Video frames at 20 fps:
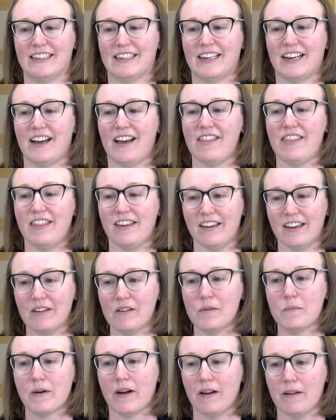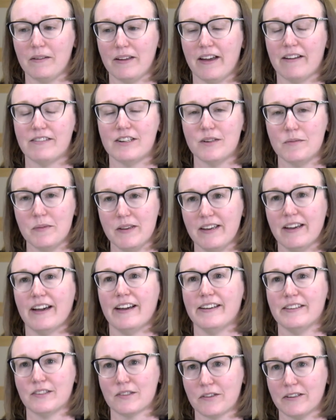I think it would probably have to be
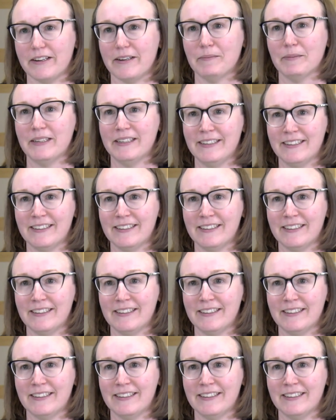ice cream.